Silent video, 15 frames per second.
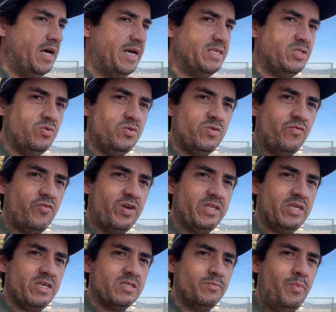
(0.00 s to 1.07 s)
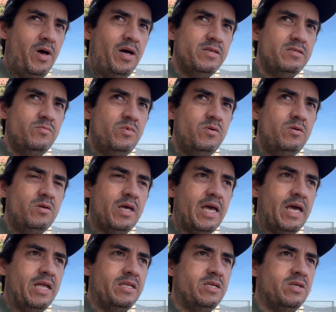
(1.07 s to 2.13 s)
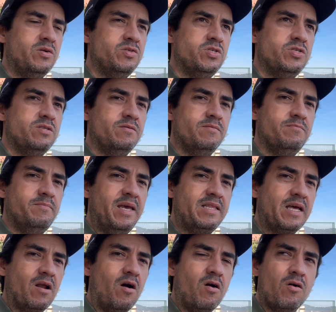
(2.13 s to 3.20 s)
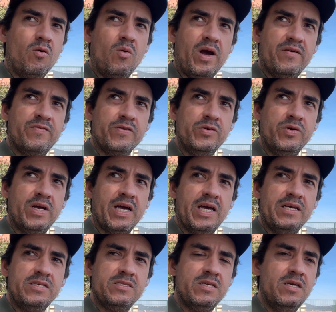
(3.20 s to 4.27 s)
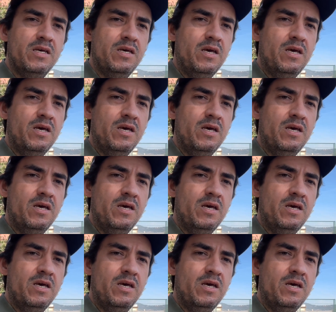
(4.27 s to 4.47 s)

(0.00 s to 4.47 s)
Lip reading: as user friendly as possible, and just make that ROI for you guys